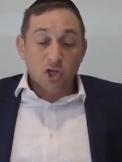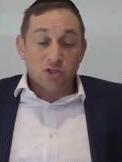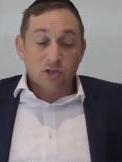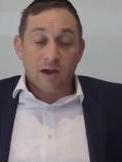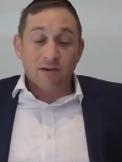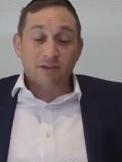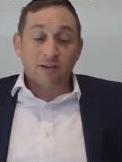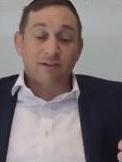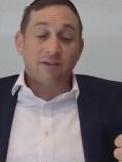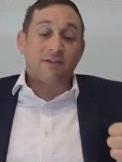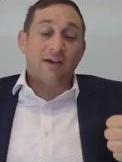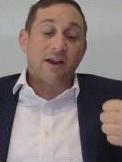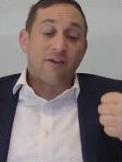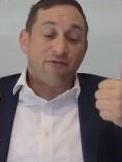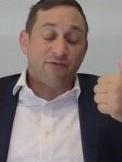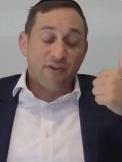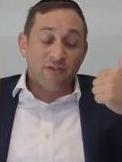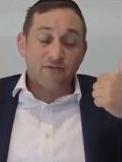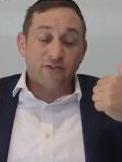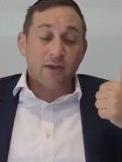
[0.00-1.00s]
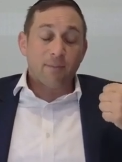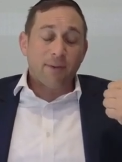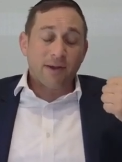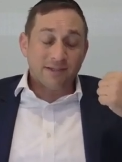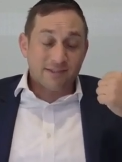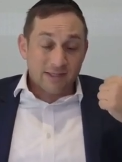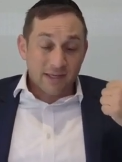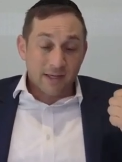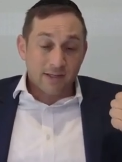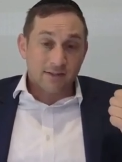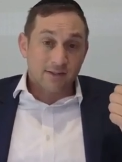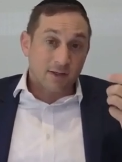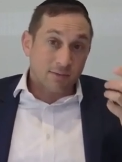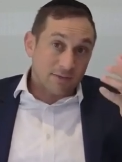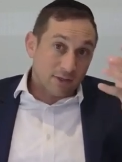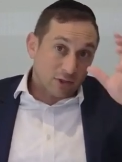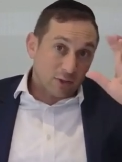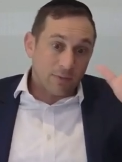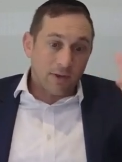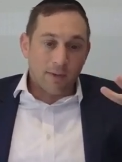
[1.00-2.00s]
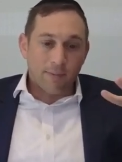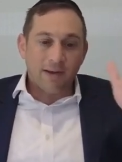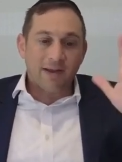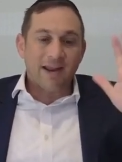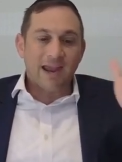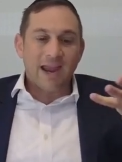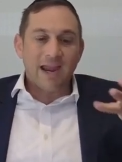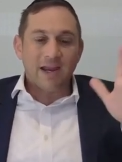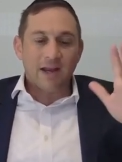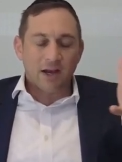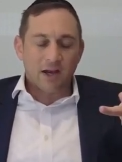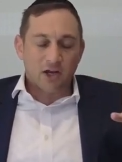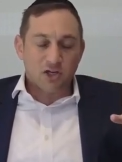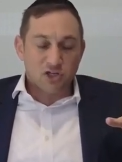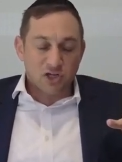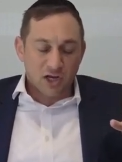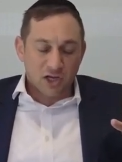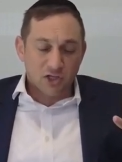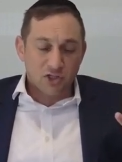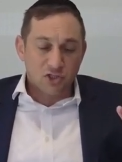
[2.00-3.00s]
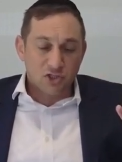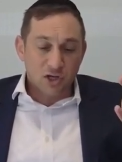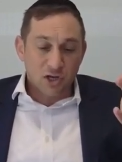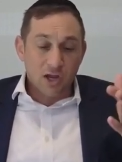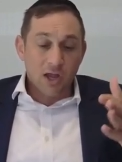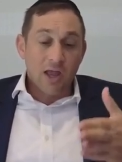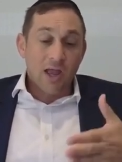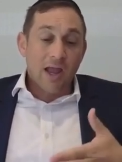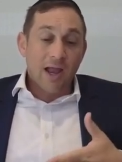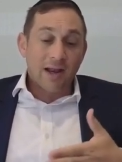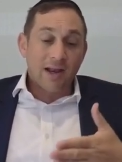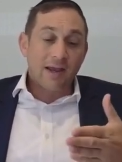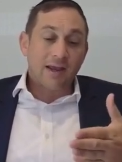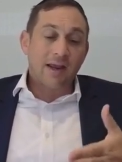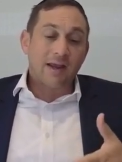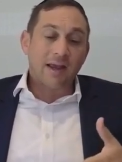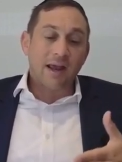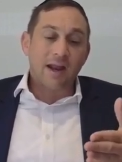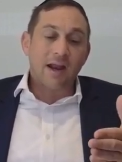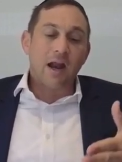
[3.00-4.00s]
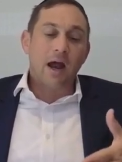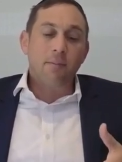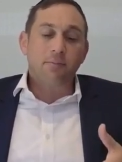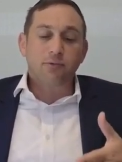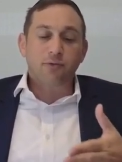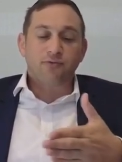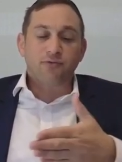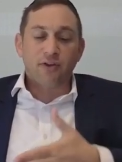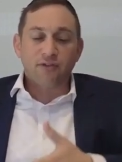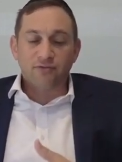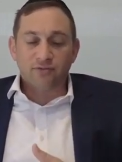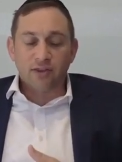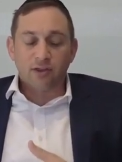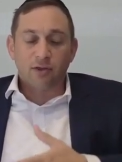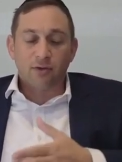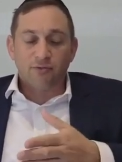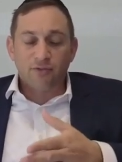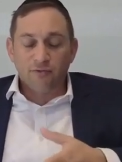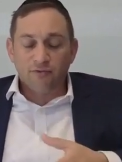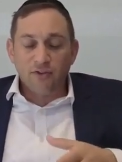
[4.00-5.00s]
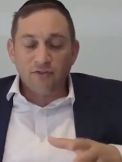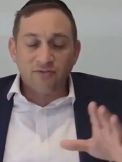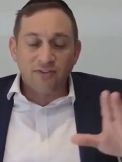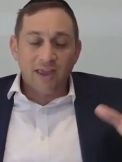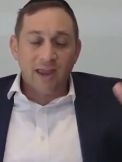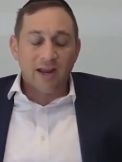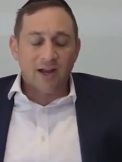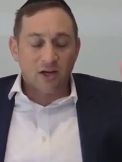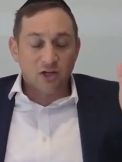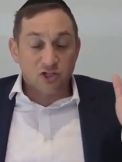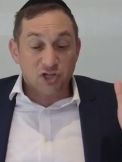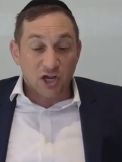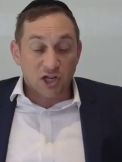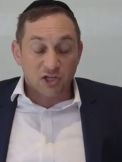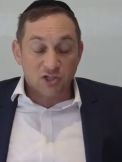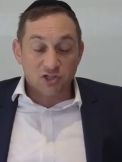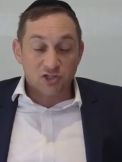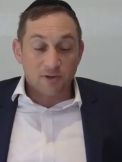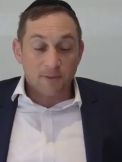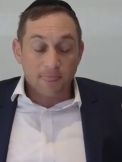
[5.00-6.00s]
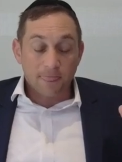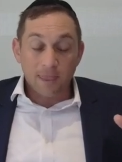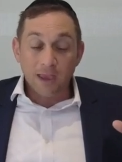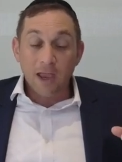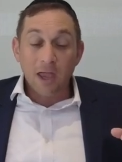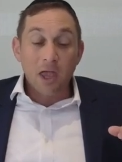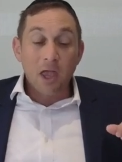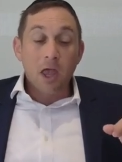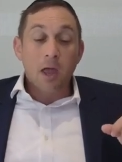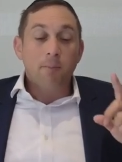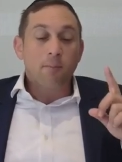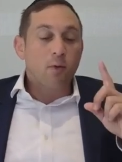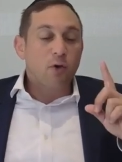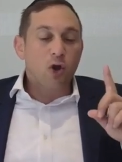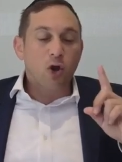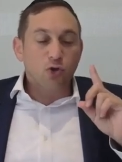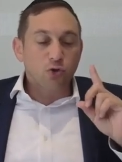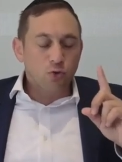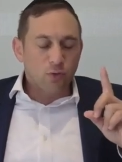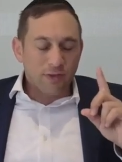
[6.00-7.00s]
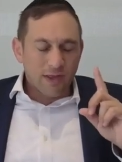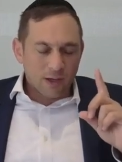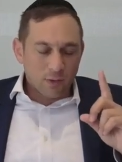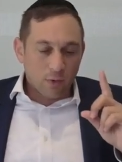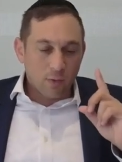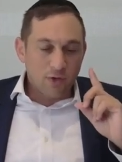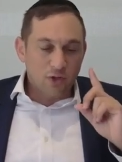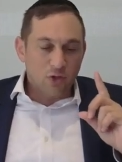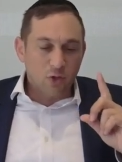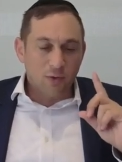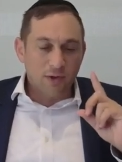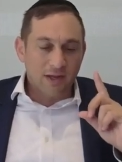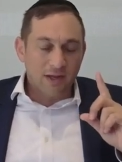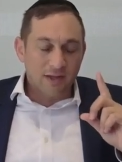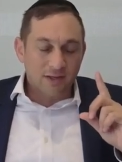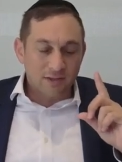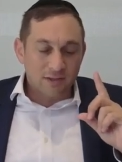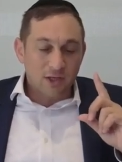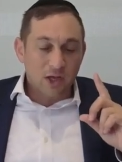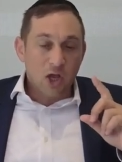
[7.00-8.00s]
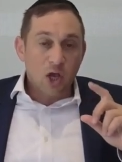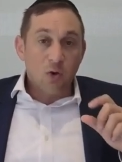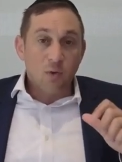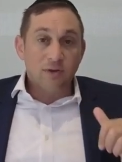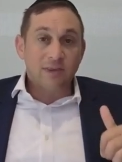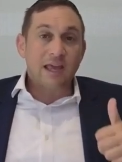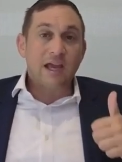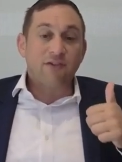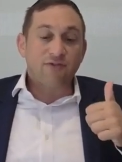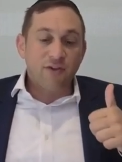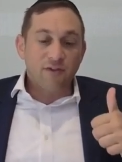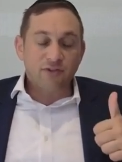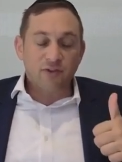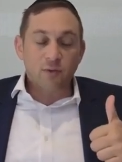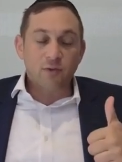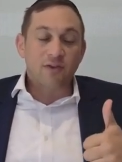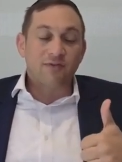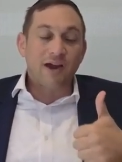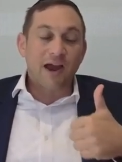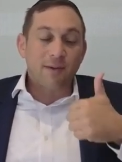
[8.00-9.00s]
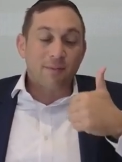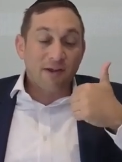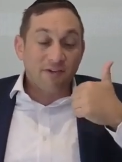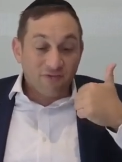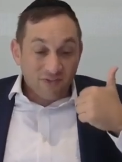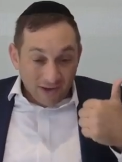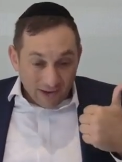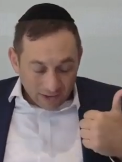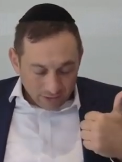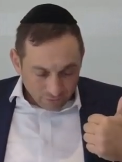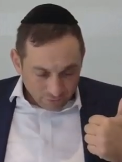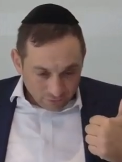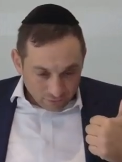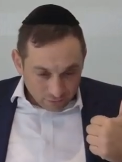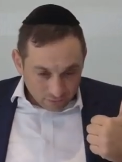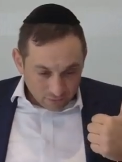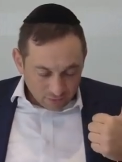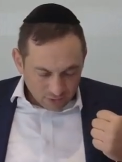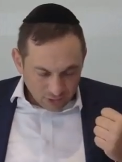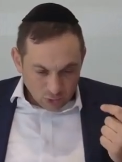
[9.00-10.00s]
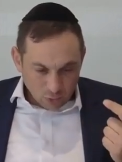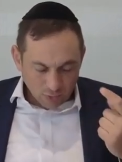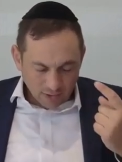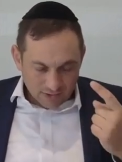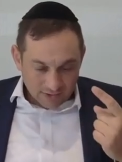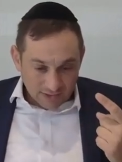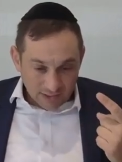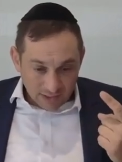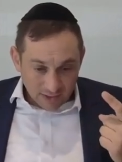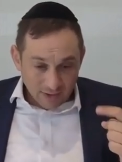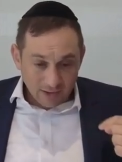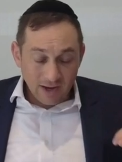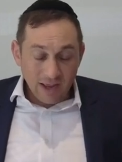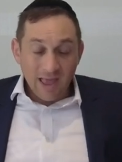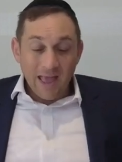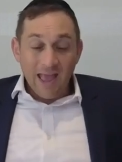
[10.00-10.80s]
So I have to divide 50 by six, comes out to be about eight and a change. And I can get it up to 50 to 58 and change. We don't do that. What we do is, we take 50, we divide by 5, each one is 10,